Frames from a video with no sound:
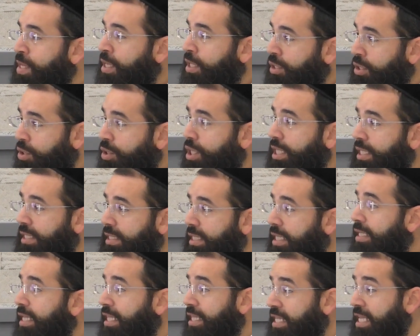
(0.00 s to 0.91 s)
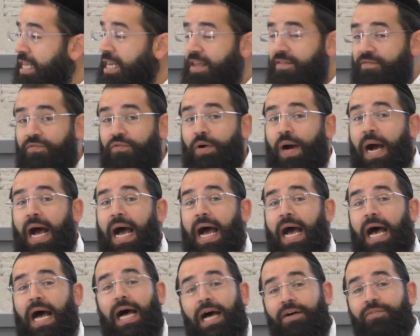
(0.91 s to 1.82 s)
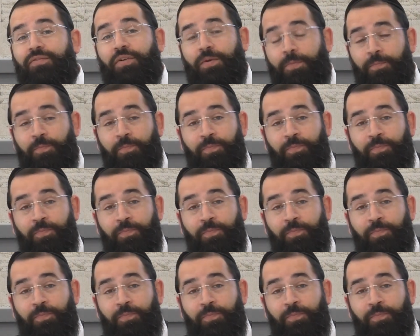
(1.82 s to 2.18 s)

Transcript: So you see that the nevuah of